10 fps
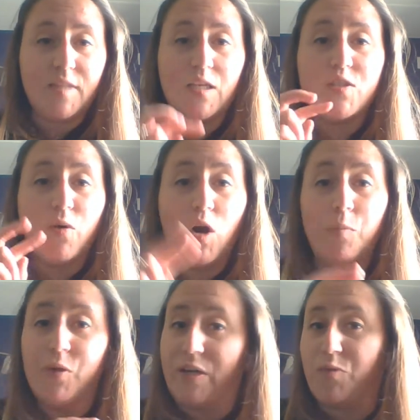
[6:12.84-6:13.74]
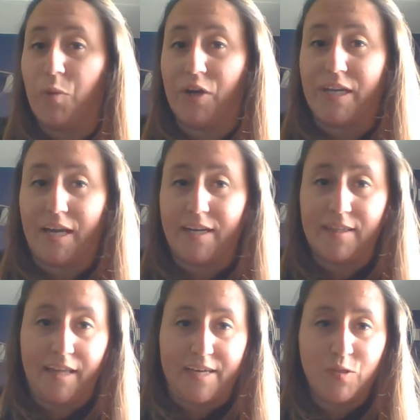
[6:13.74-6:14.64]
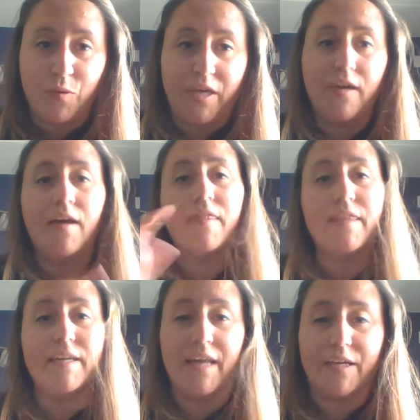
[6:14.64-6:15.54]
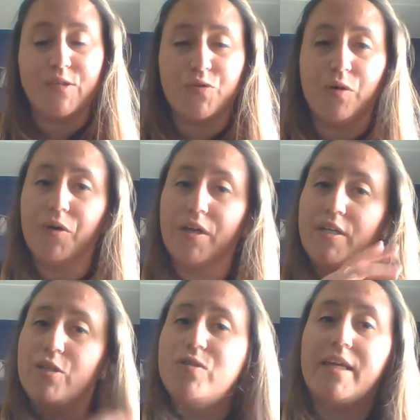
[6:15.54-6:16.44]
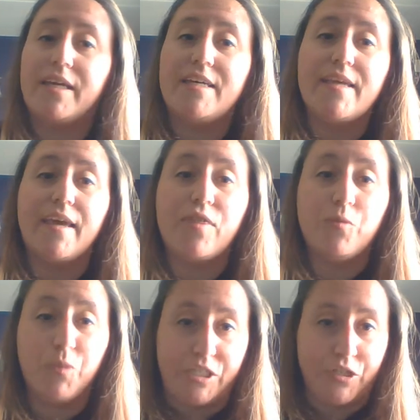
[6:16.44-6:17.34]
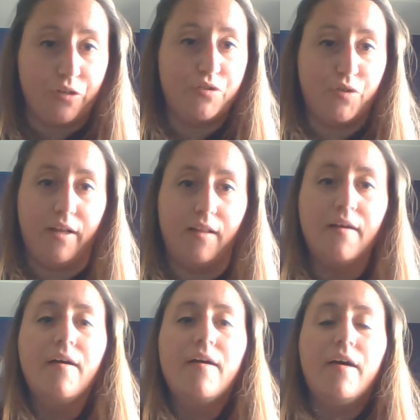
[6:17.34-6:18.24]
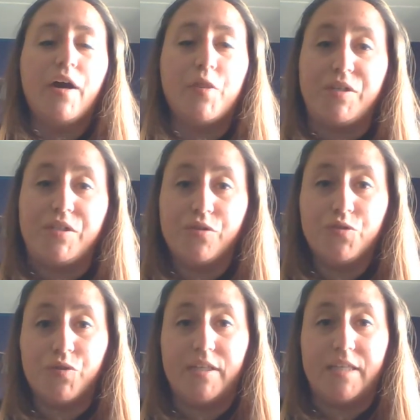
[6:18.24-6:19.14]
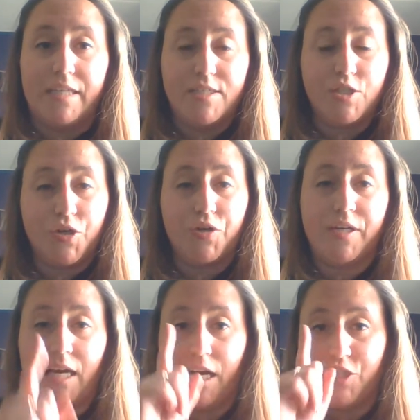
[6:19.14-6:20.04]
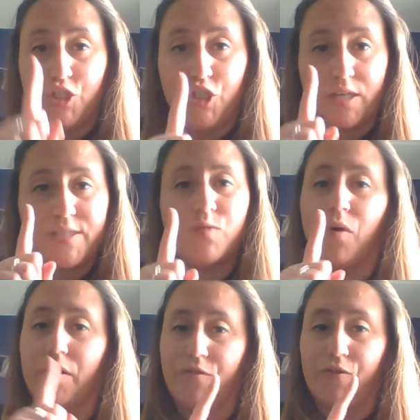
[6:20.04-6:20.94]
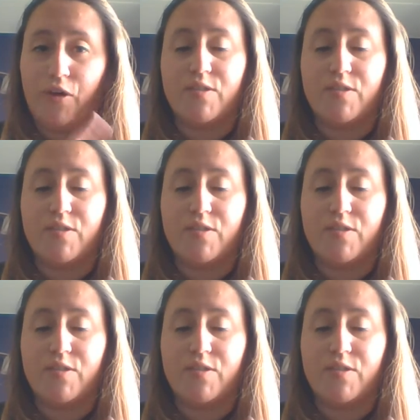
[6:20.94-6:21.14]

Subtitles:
So I hope you guys were working on it last week. The next drill we're going to do today is a 3-turn drill. A 3-turn drill is turning on just one foot.